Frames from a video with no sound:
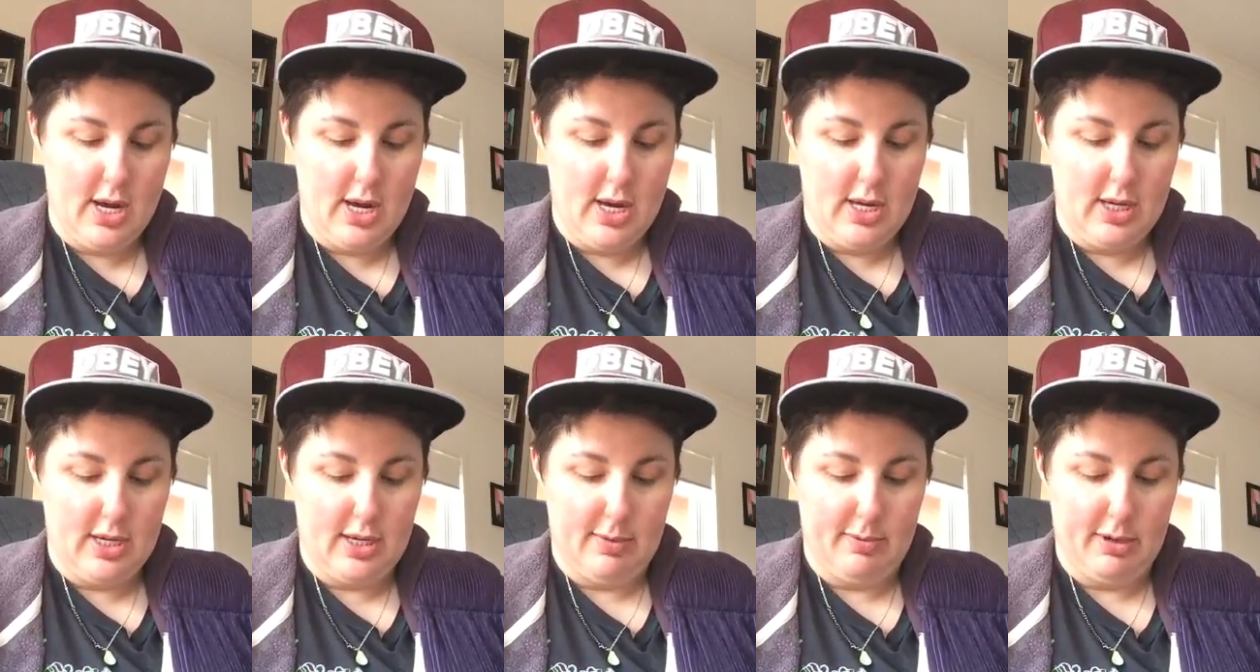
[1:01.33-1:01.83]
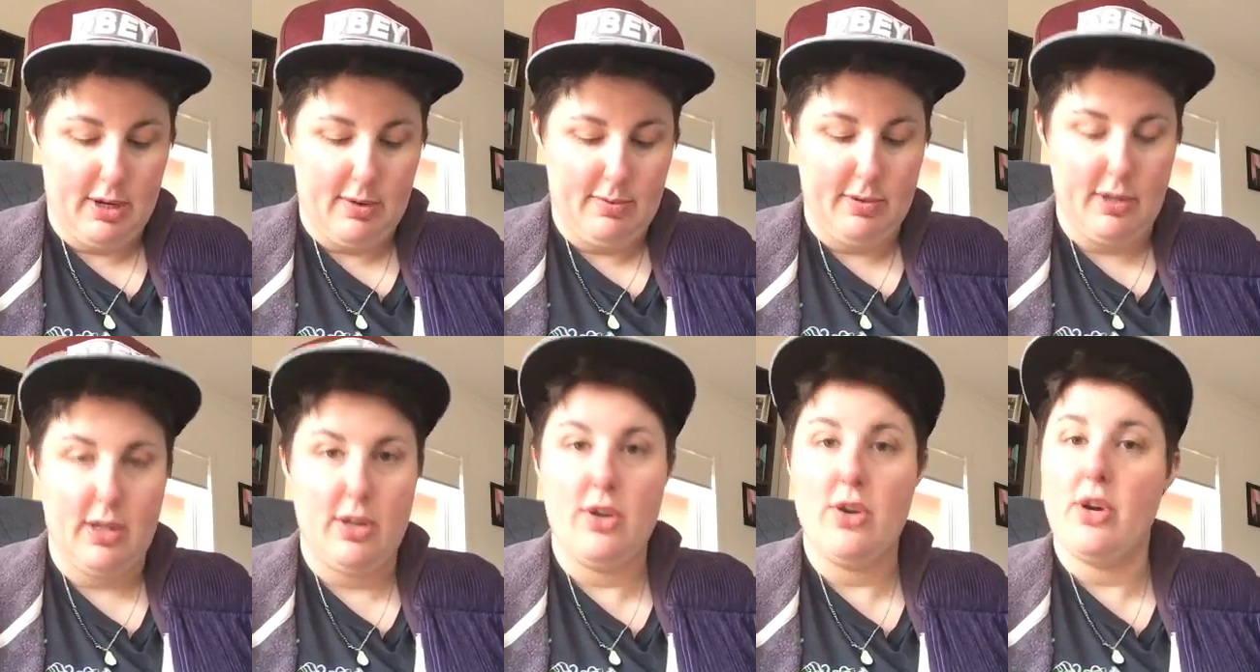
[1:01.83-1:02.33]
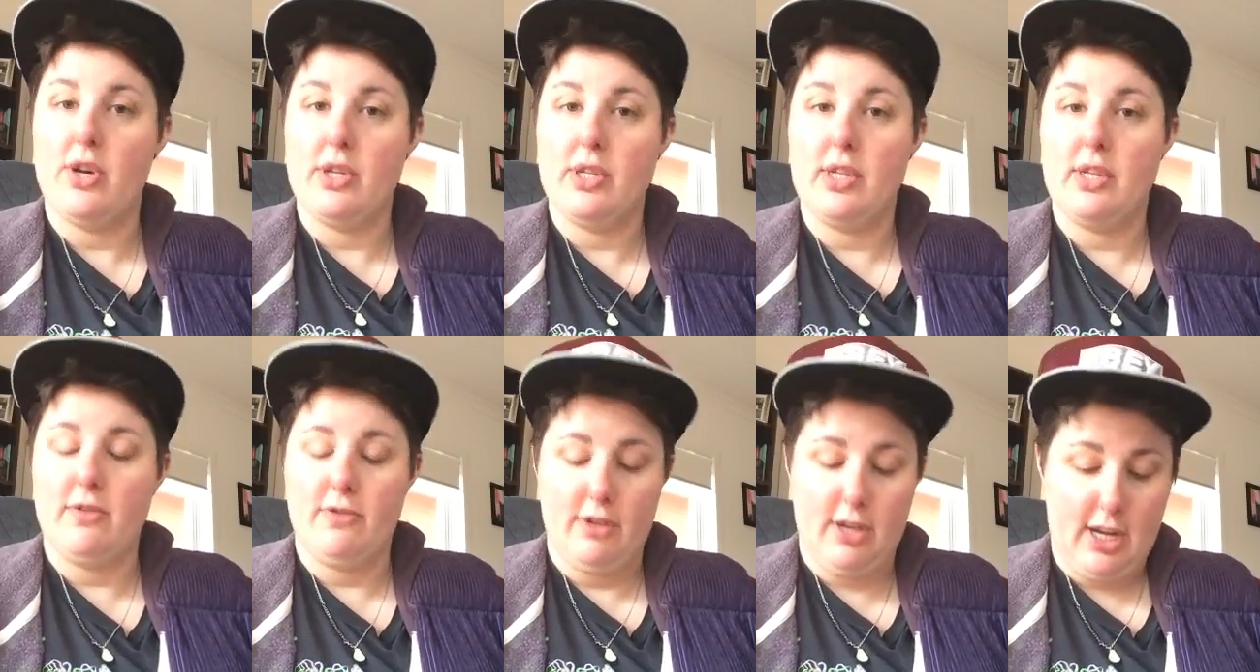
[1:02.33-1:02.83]
Sometimes the
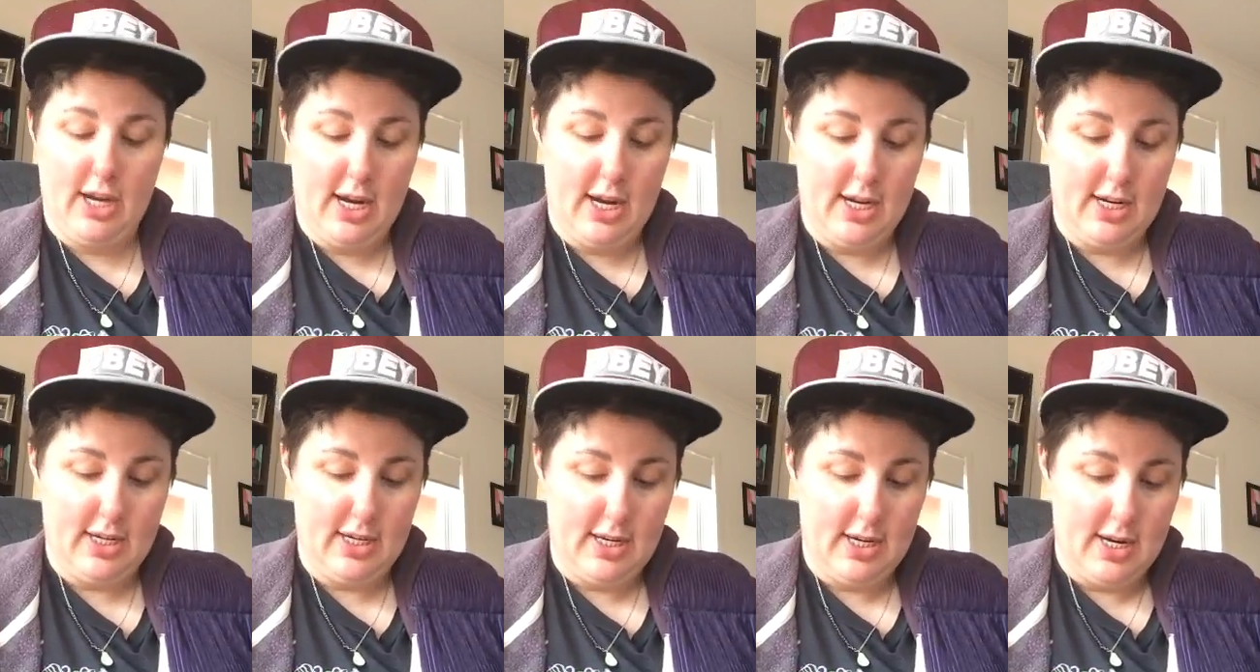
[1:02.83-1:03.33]
nurses forget